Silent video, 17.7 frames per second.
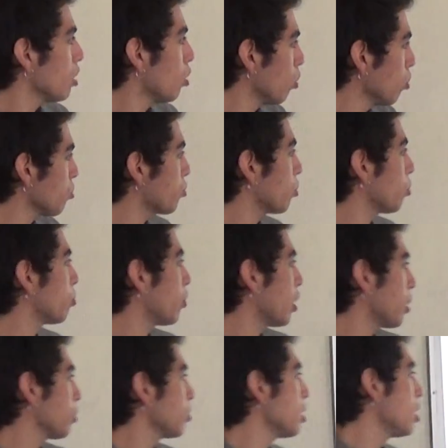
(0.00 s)
Also,
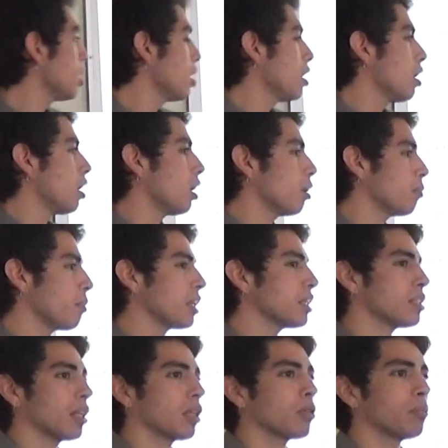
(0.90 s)
Brown
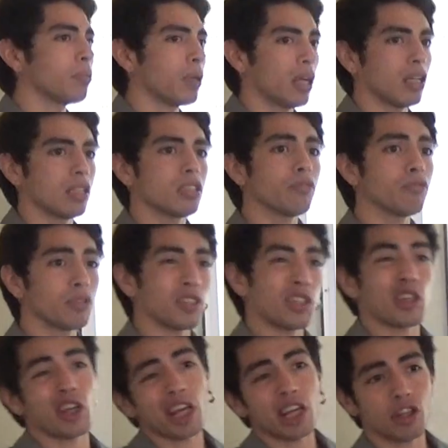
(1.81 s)
makes a
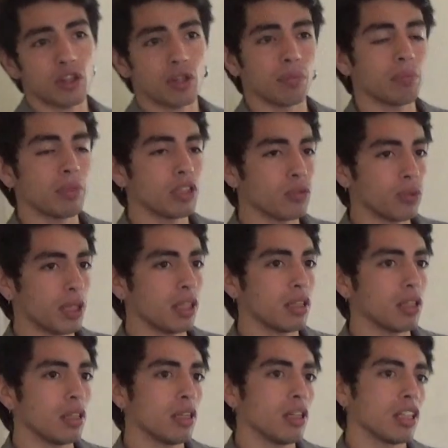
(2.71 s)
differentiation
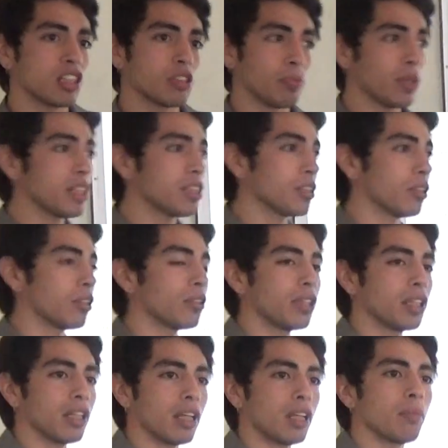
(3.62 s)
between explicit
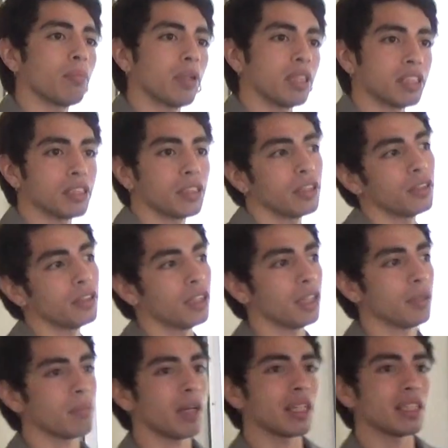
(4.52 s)
learning and implicit
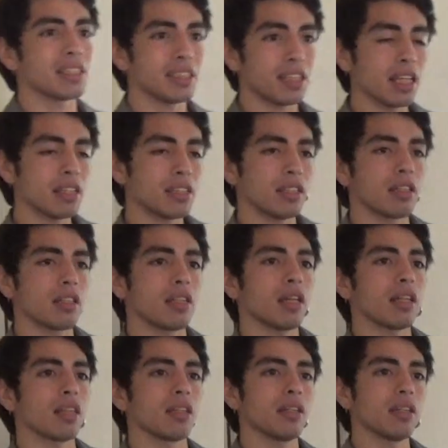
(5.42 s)
learning by stating
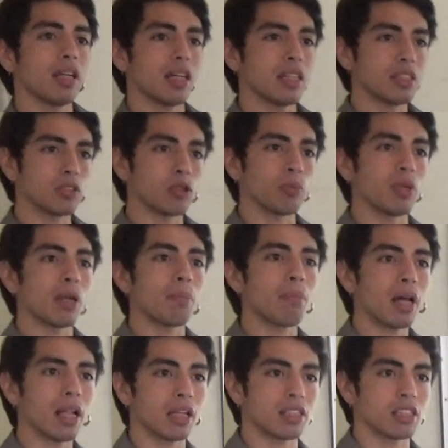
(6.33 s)
that there has to be a
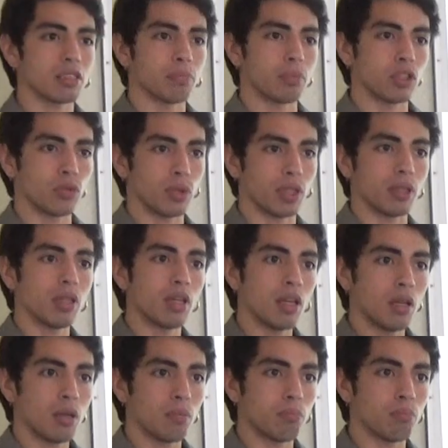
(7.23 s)
balance between
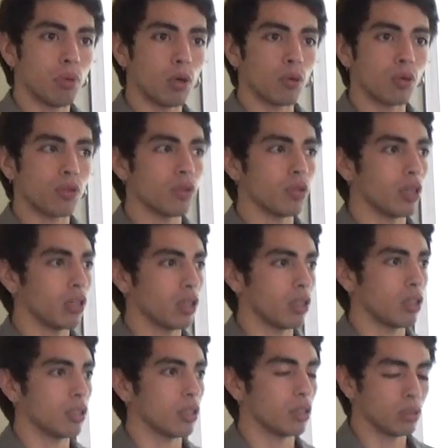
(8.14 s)
both
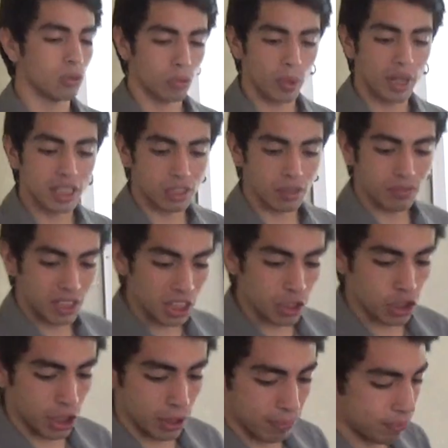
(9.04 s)
ways of
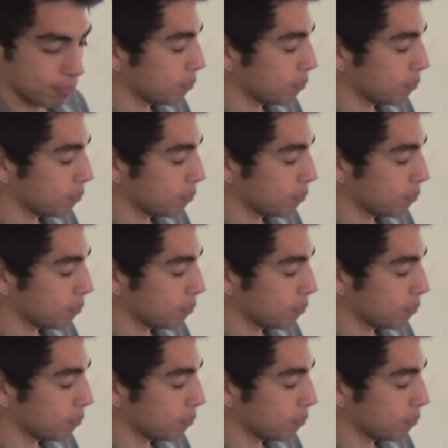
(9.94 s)
teaching.